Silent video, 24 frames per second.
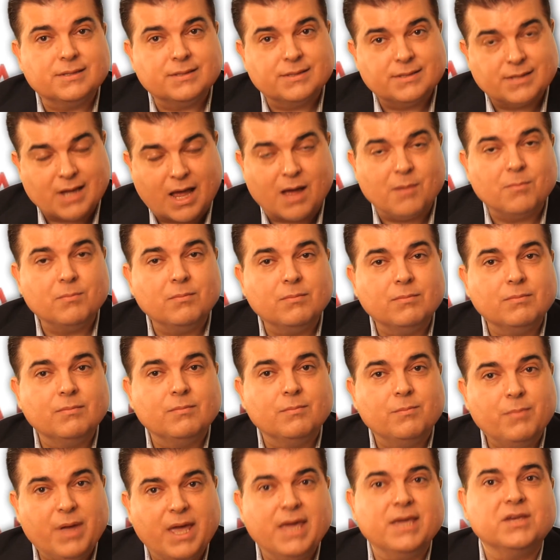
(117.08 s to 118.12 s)
some
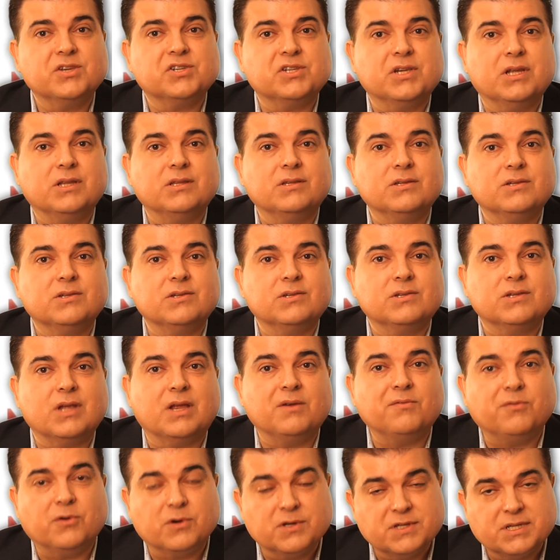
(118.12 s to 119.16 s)
patients
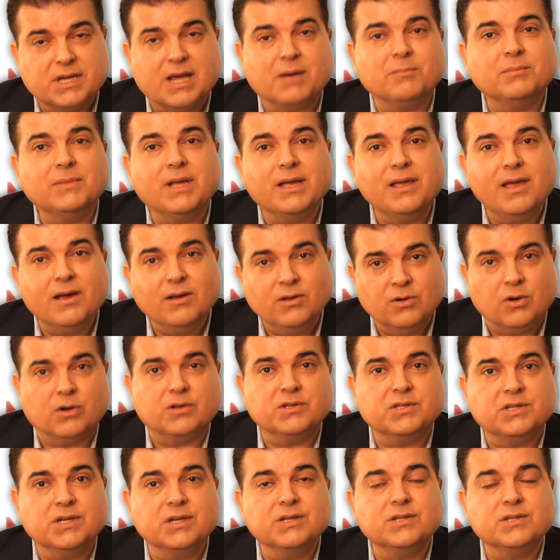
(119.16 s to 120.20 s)
and for some
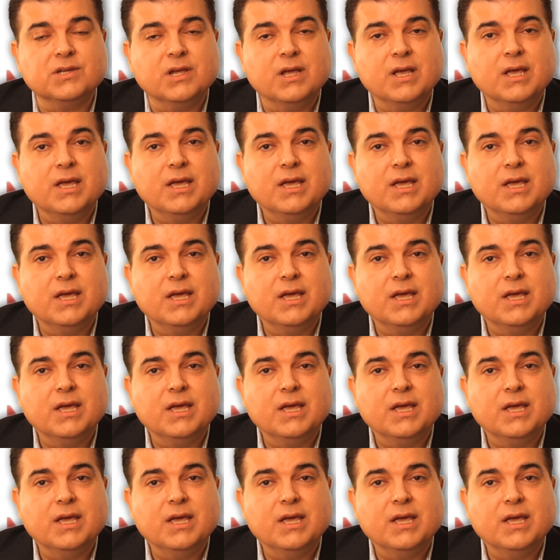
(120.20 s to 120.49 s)
diagnoses,